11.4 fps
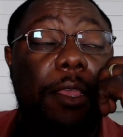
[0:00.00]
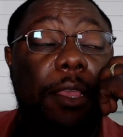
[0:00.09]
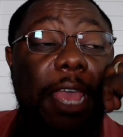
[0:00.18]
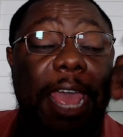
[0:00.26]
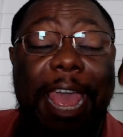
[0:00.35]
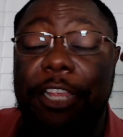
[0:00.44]

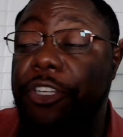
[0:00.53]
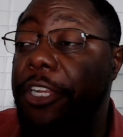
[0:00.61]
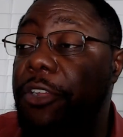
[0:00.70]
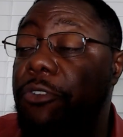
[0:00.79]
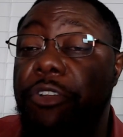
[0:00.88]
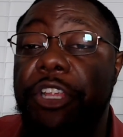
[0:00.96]

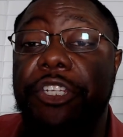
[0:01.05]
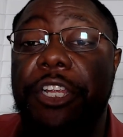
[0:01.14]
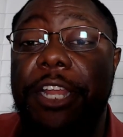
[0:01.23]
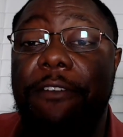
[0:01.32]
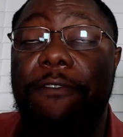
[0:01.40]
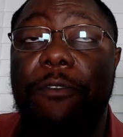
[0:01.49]
actually reaching
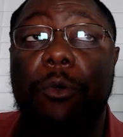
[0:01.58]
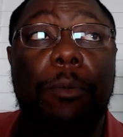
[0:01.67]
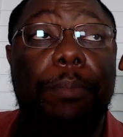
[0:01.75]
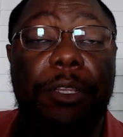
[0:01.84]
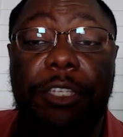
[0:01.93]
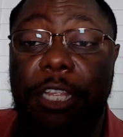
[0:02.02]
their full
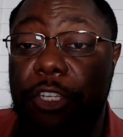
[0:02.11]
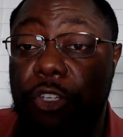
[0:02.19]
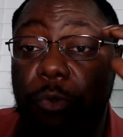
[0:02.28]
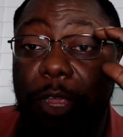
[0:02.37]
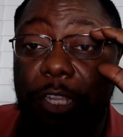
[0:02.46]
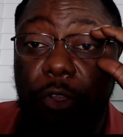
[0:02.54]

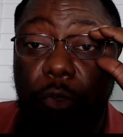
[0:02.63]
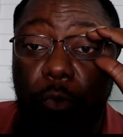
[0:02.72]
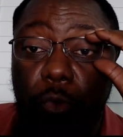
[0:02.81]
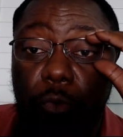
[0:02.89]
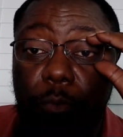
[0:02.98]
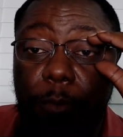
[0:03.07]
potential as a
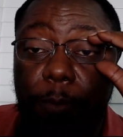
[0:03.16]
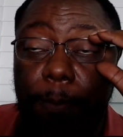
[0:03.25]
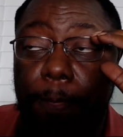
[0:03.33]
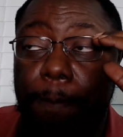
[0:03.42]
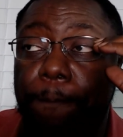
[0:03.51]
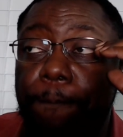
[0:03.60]
group,
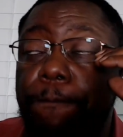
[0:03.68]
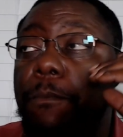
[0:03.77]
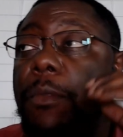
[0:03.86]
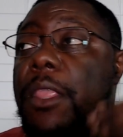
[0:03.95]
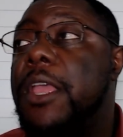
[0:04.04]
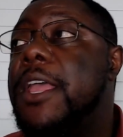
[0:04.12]

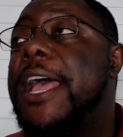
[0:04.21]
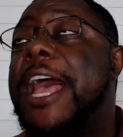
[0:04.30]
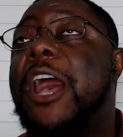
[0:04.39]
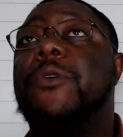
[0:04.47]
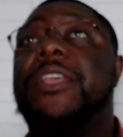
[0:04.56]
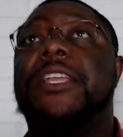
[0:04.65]

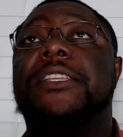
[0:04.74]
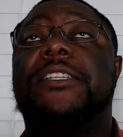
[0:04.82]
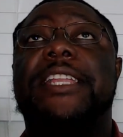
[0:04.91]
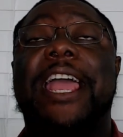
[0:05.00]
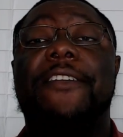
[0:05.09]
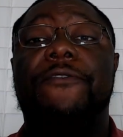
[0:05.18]
how it can
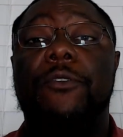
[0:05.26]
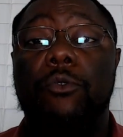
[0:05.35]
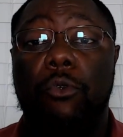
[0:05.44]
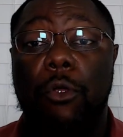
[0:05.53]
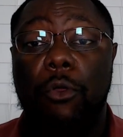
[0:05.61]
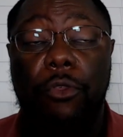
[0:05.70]
stifle
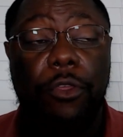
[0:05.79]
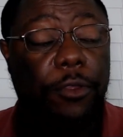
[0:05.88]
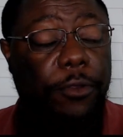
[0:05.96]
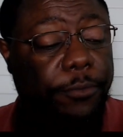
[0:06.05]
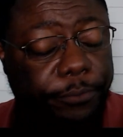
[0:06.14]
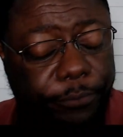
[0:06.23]
growth,
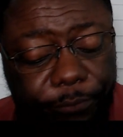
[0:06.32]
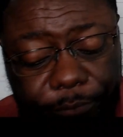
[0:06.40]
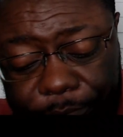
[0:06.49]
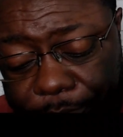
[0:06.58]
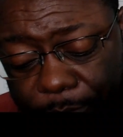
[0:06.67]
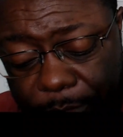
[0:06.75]

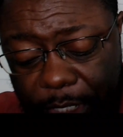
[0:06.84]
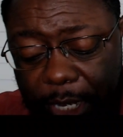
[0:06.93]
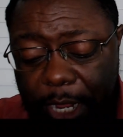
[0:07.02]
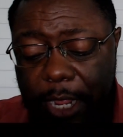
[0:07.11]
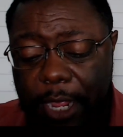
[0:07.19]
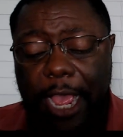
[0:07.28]

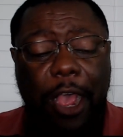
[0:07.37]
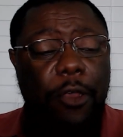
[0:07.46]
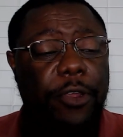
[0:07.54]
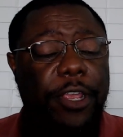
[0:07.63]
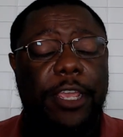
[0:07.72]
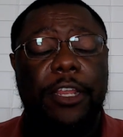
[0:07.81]
how
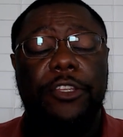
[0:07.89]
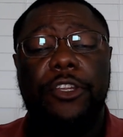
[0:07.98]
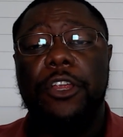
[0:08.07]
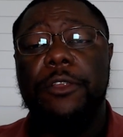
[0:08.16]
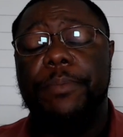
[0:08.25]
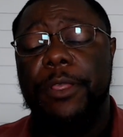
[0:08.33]
it can
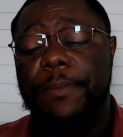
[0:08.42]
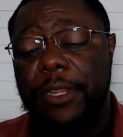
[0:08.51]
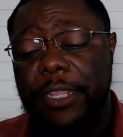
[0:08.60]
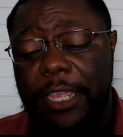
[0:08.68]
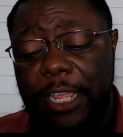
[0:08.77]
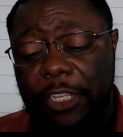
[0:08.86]
turn people
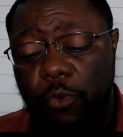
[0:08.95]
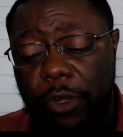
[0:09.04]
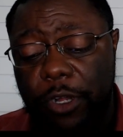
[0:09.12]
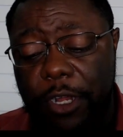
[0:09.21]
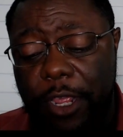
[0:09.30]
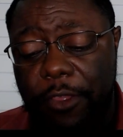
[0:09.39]
against one
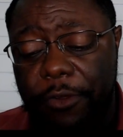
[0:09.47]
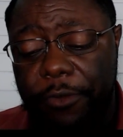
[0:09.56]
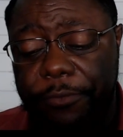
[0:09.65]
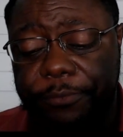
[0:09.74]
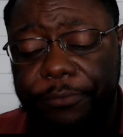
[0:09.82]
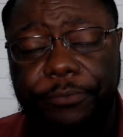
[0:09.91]
another,
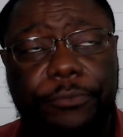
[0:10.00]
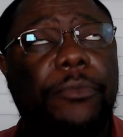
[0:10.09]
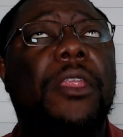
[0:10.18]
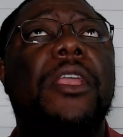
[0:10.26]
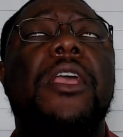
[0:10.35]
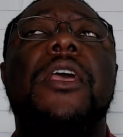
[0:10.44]

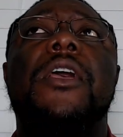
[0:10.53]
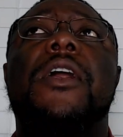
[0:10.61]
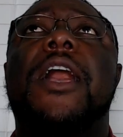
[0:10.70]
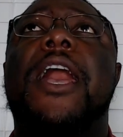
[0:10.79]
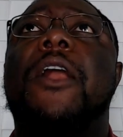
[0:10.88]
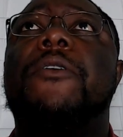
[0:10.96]
how